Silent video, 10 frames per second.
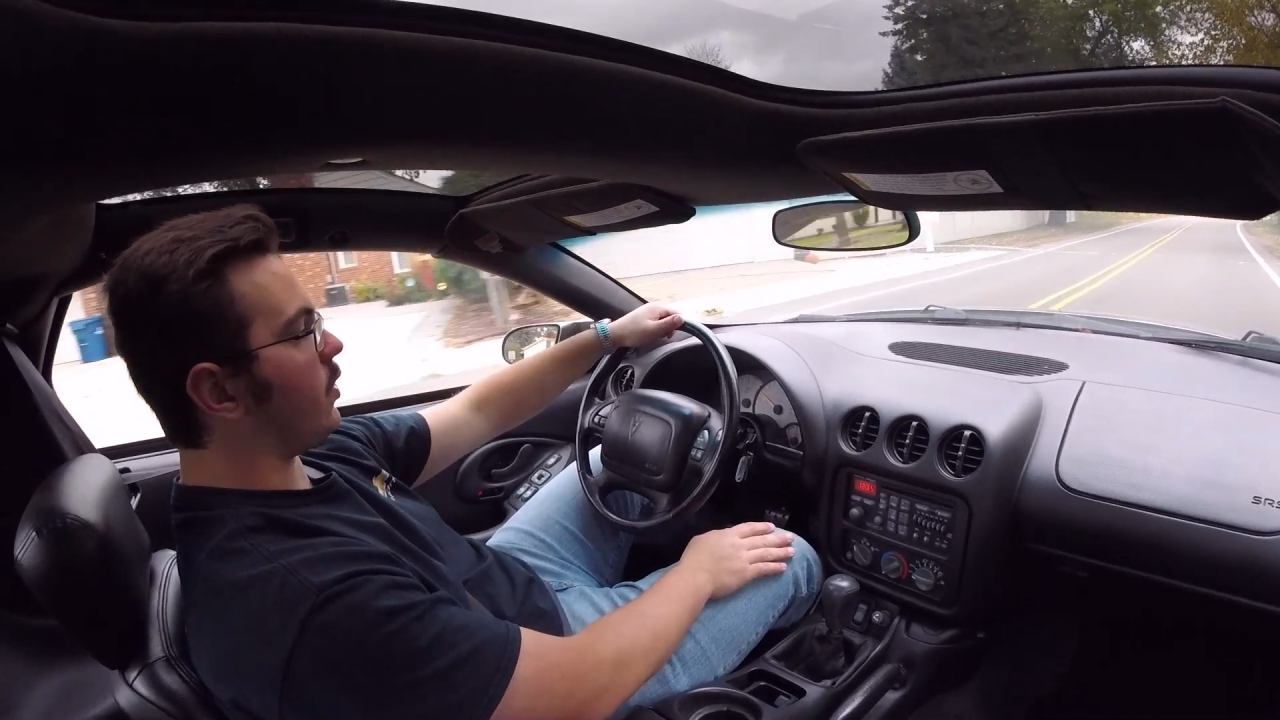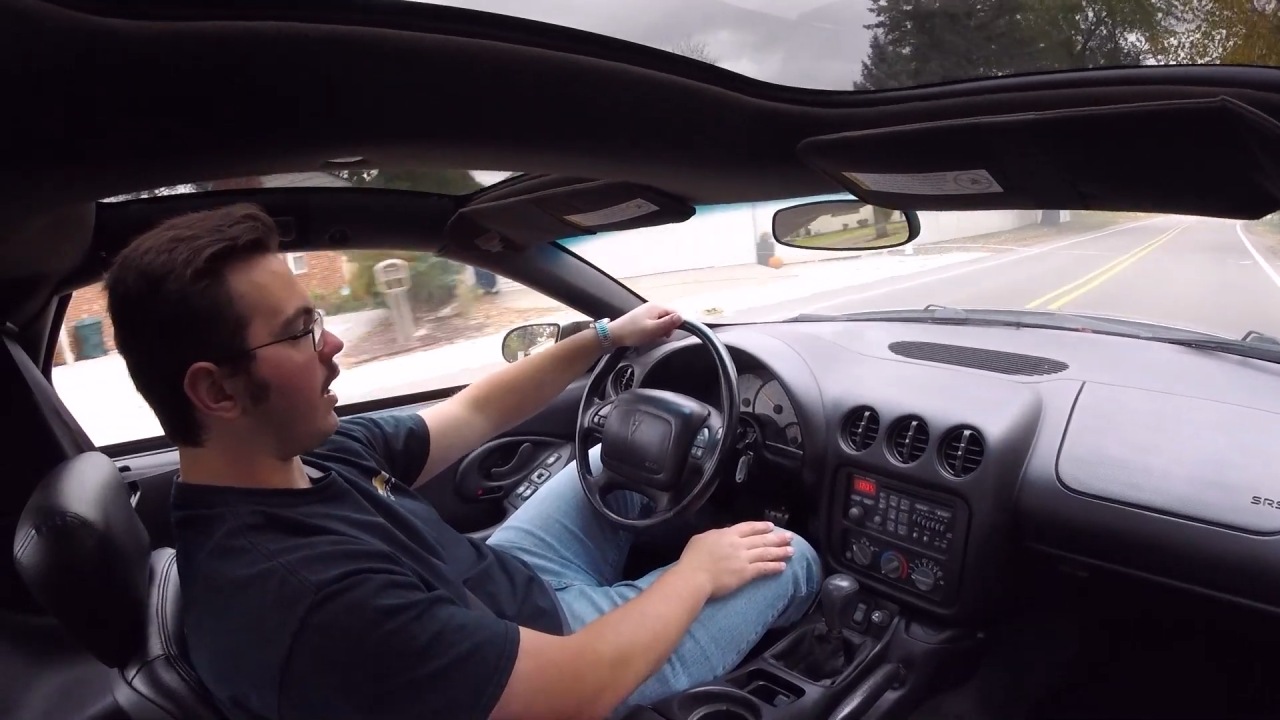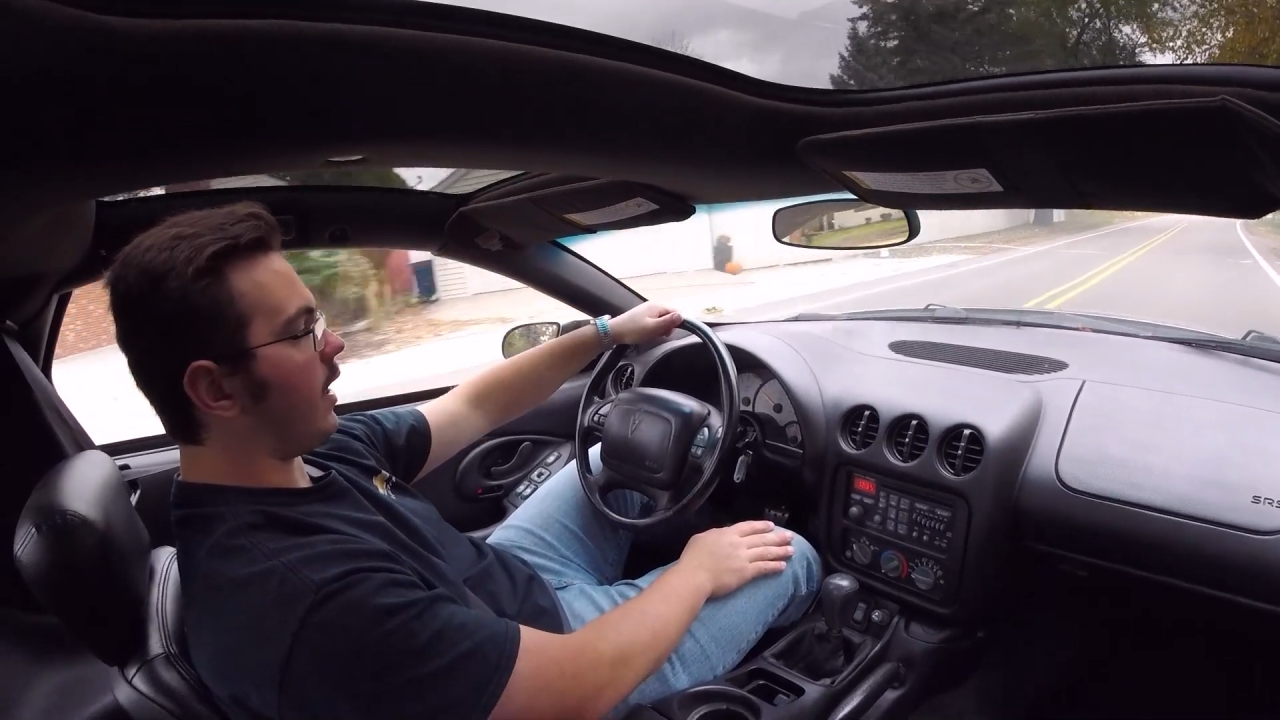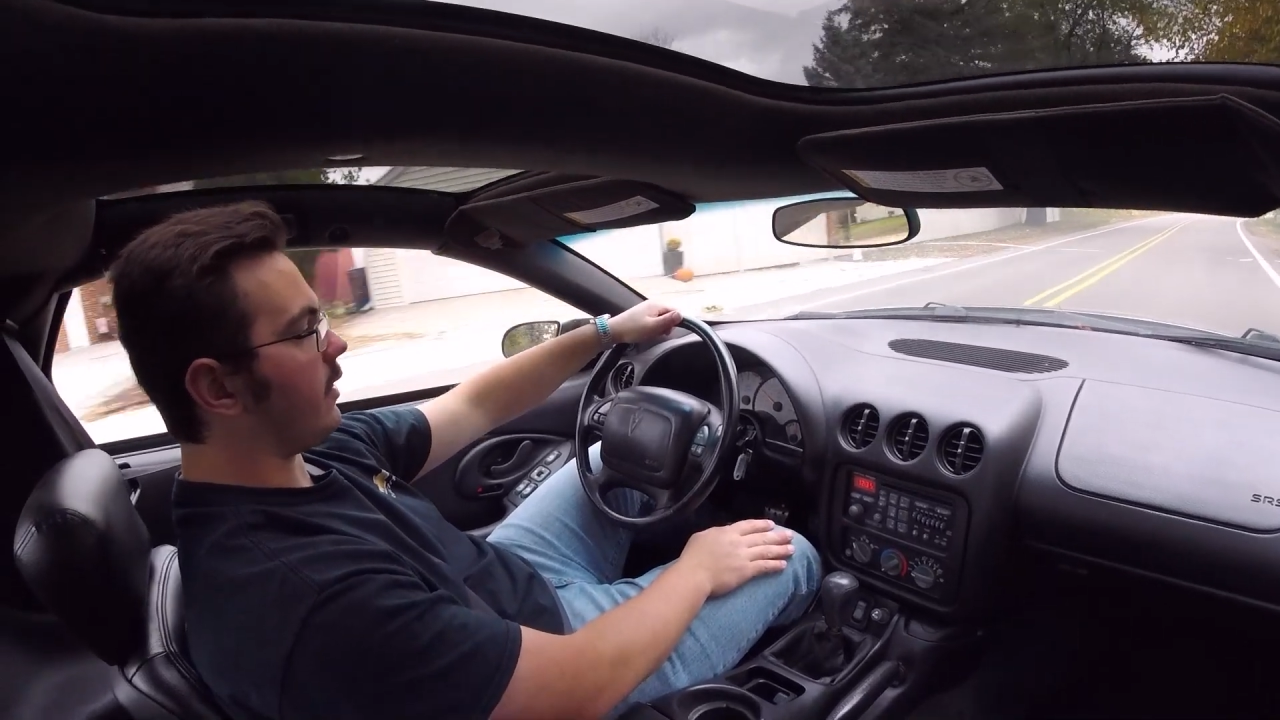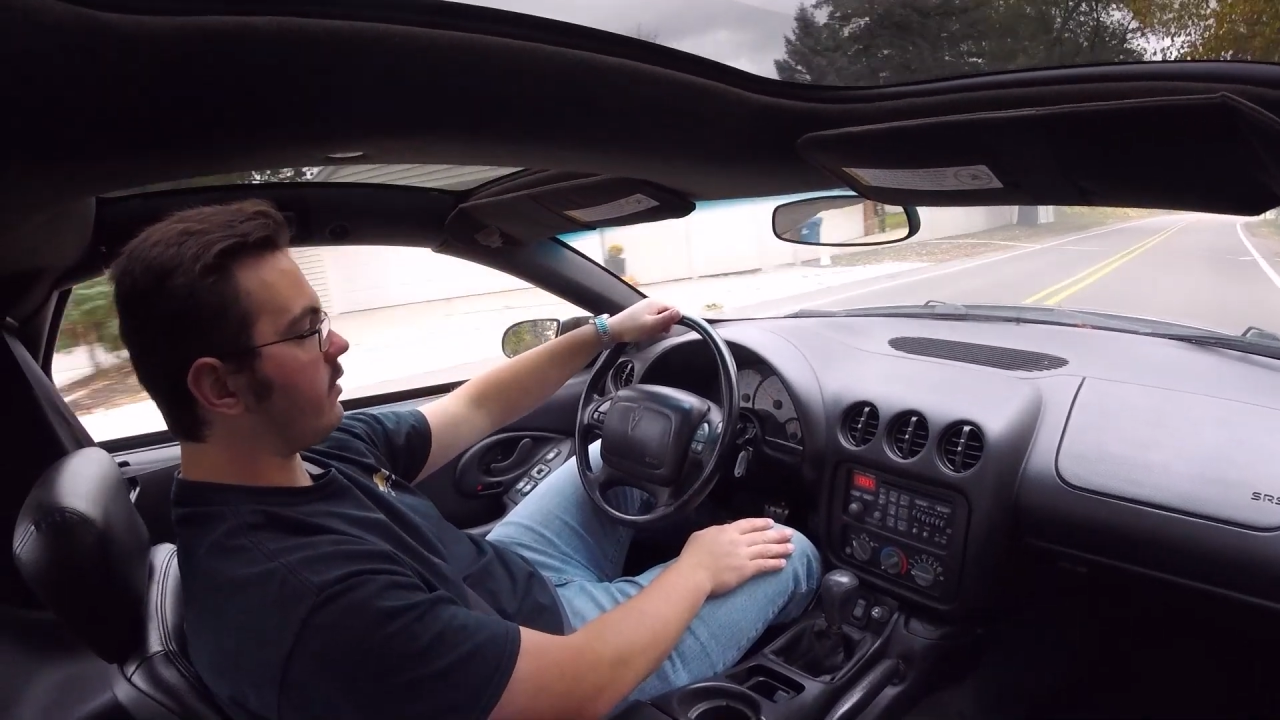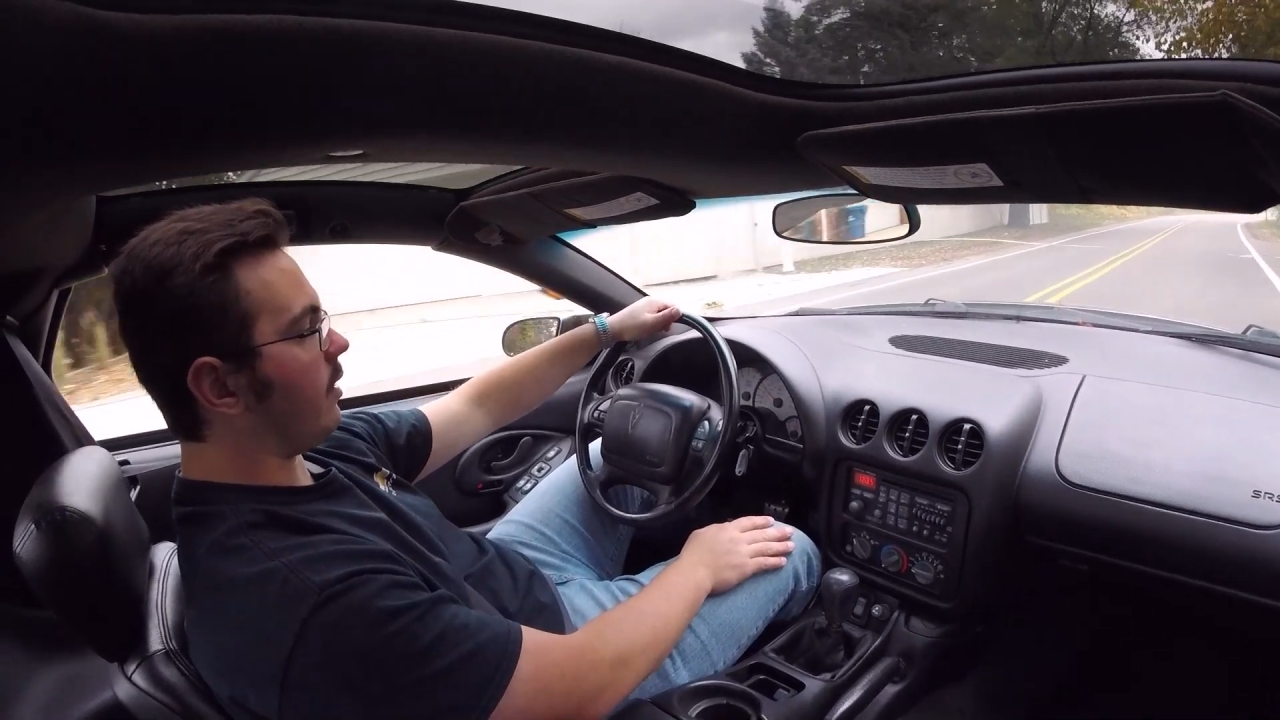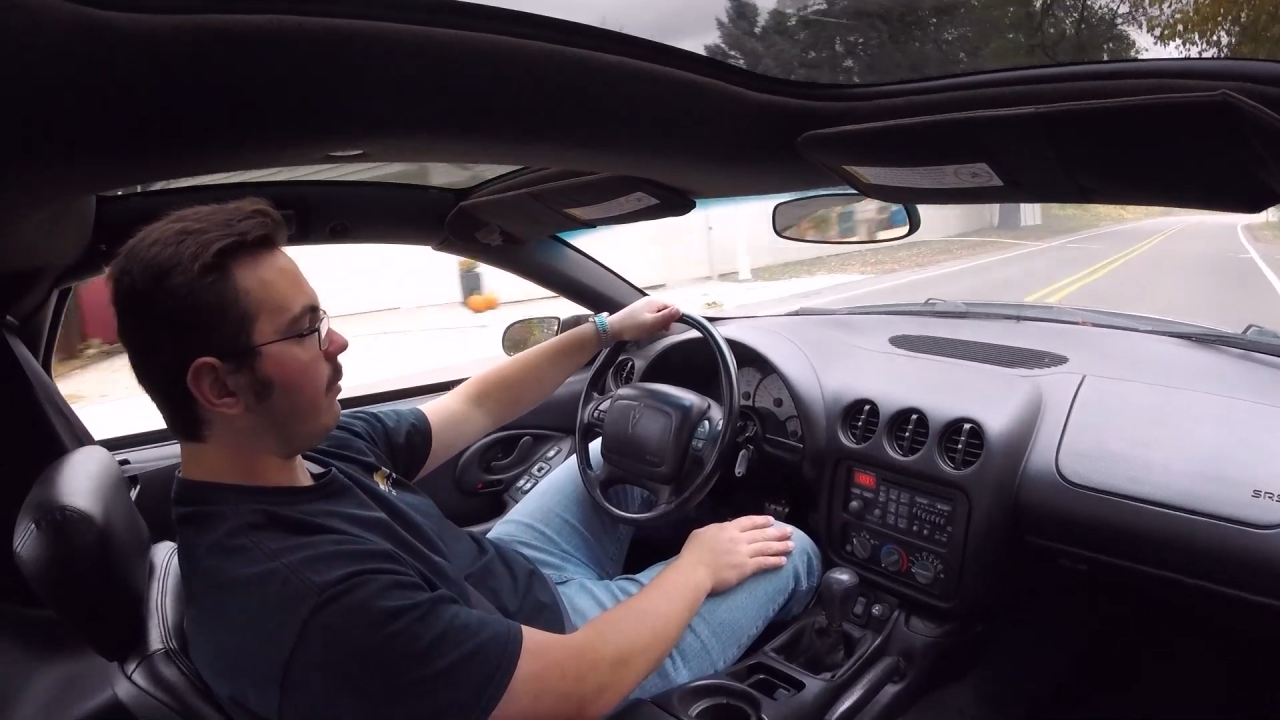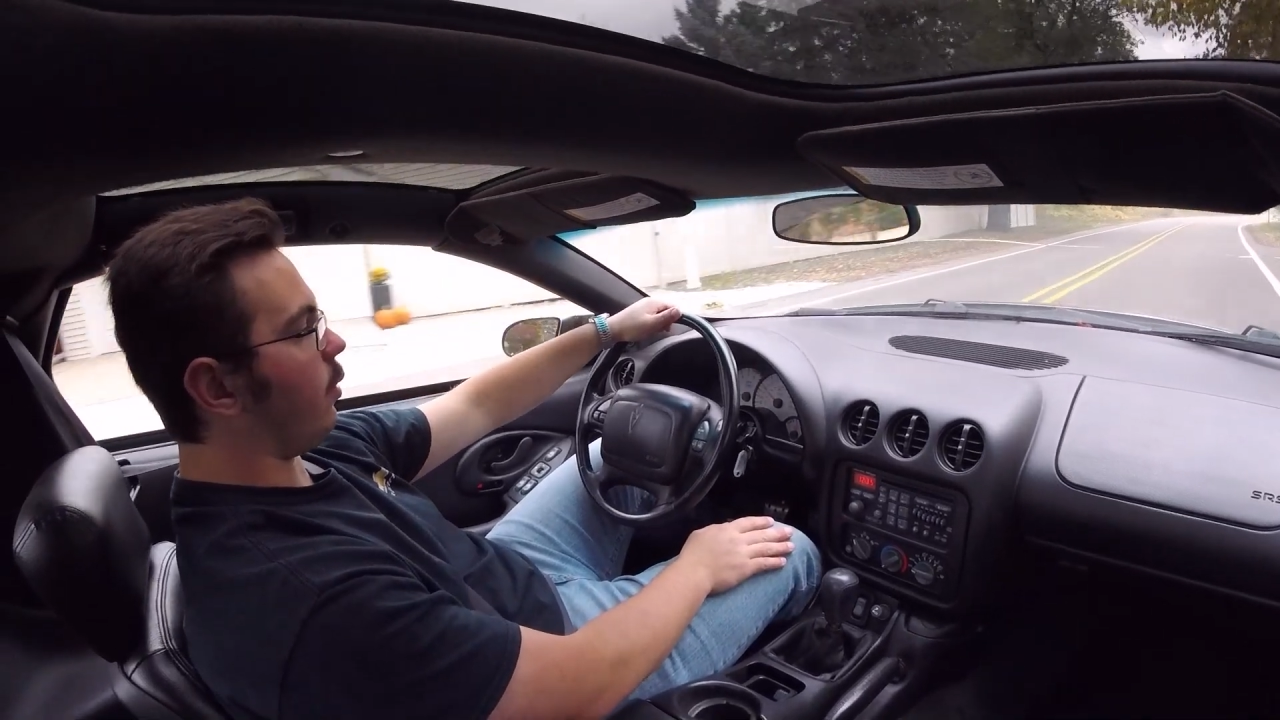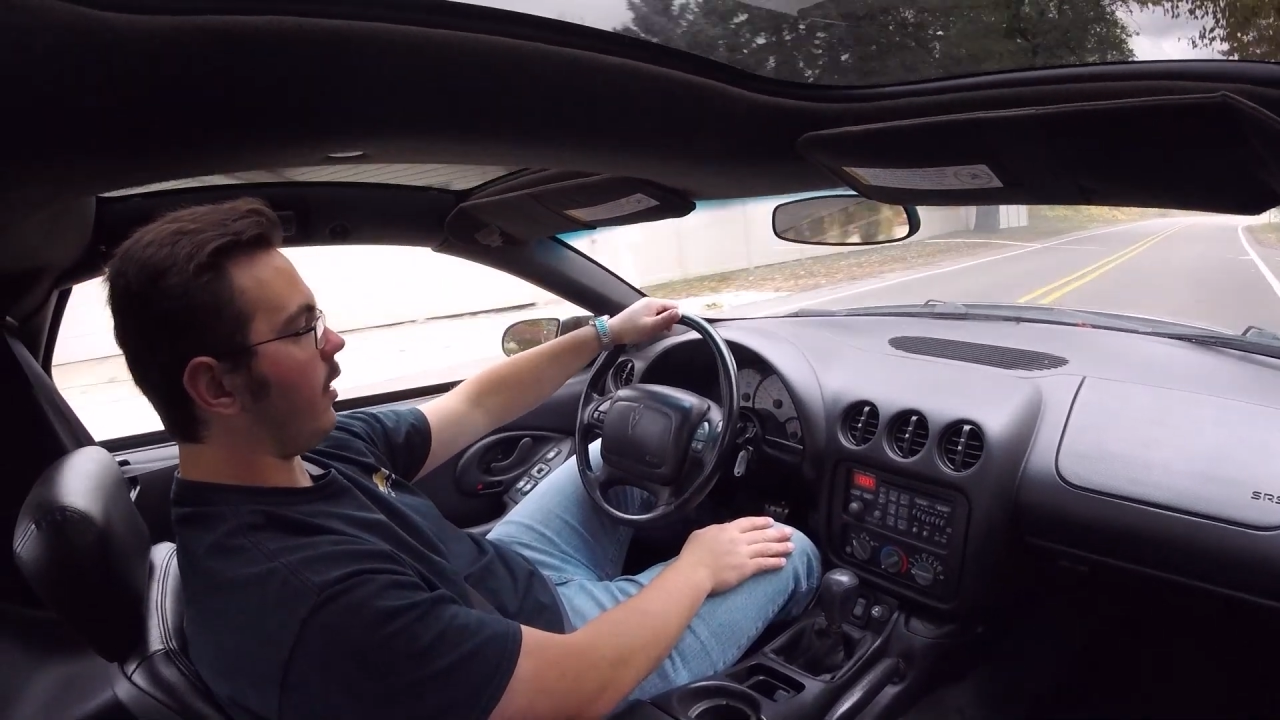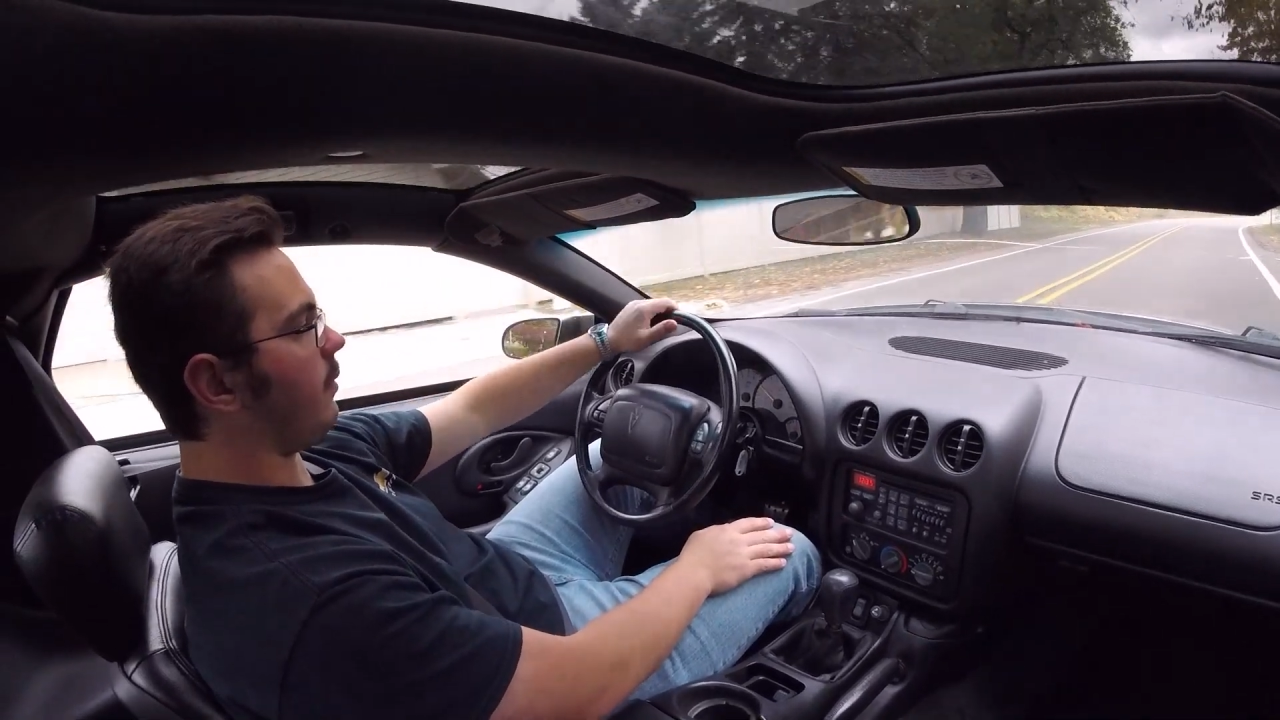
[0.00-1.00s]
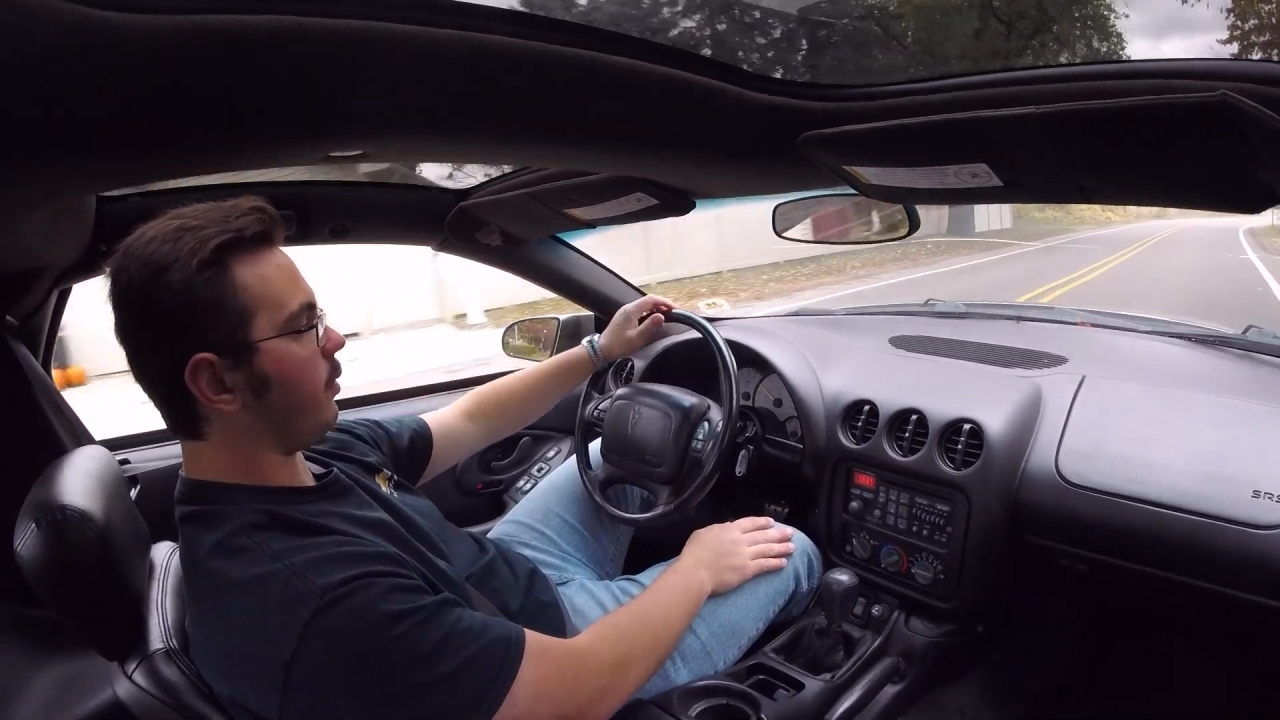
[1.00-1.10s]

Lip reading: put on at some point,